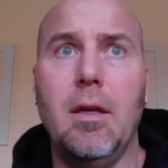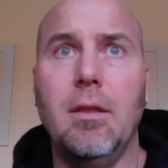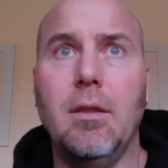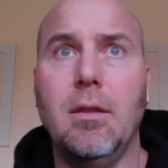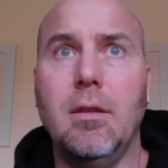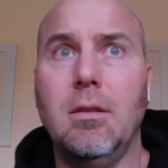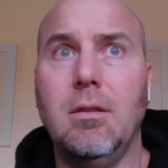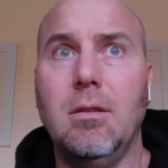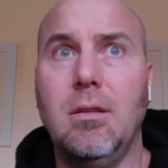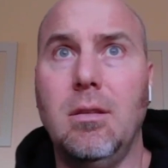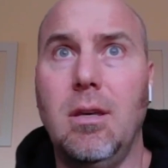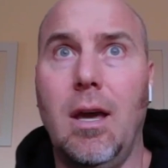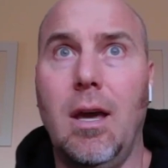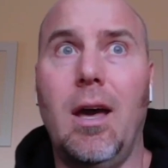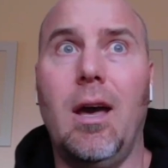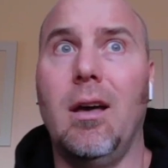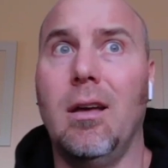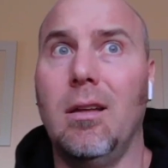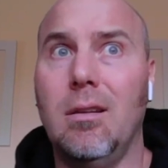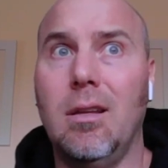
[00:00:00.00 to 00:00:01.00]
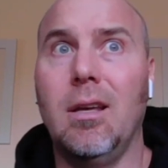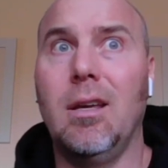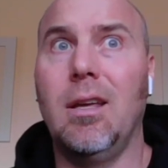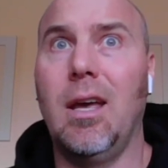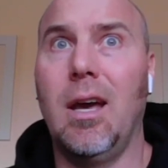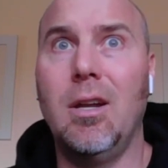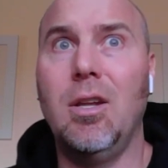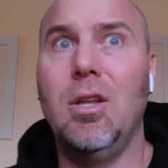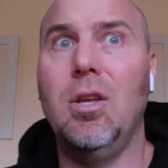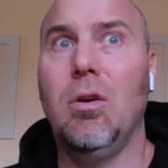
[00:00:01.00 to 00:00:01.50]
Yeah, like
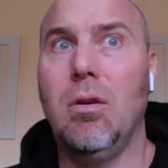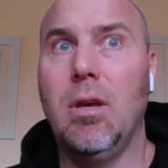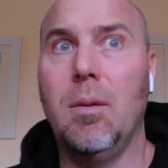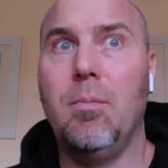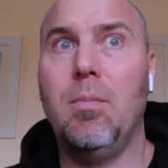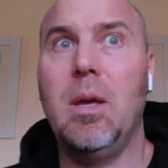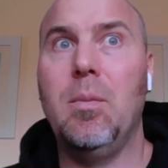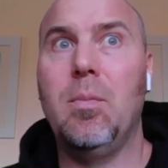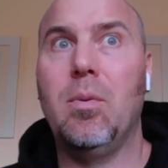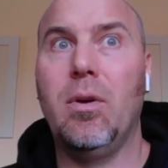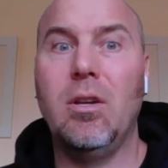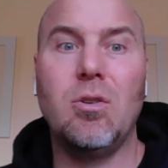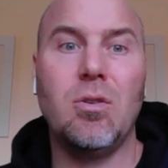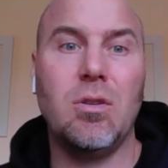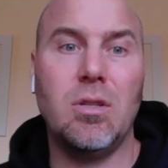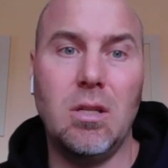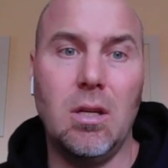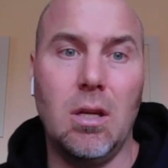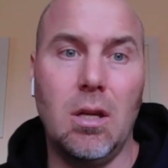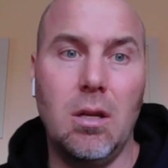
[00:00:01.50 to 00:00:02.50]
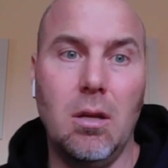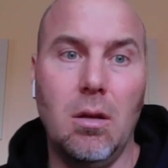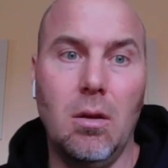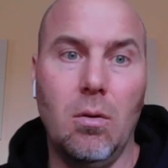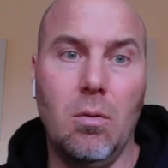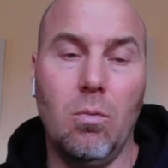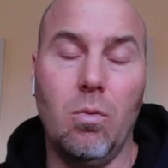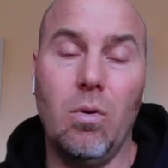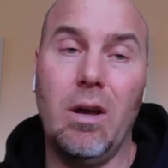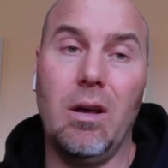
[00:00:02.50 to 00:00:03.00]
how do you get people interested?
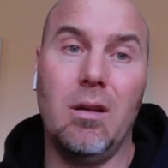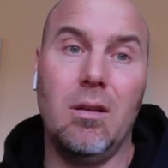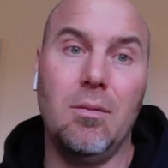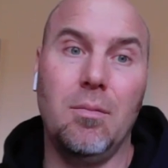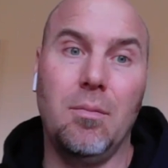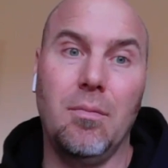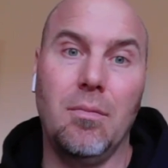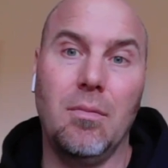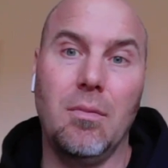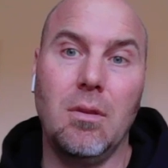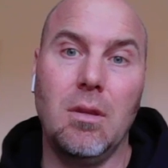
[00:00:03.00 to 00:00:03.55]
Well,